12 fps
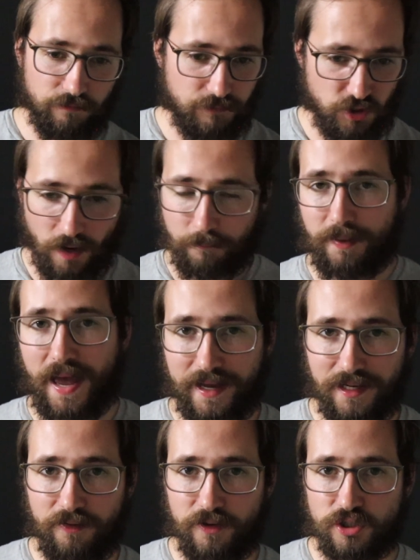jump
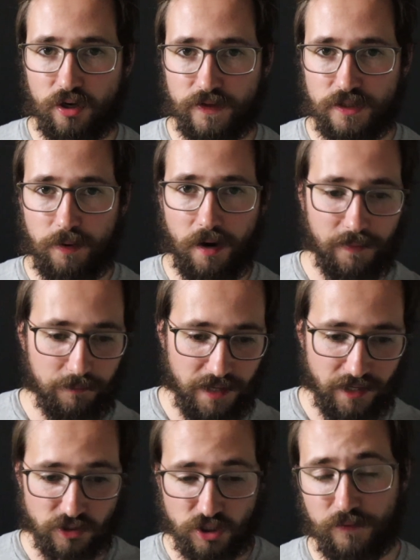back into the service department
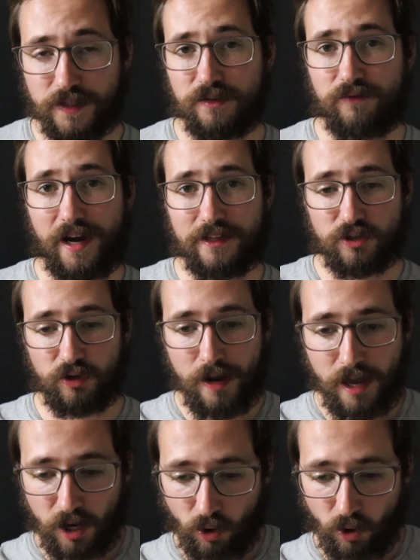being a service advisor,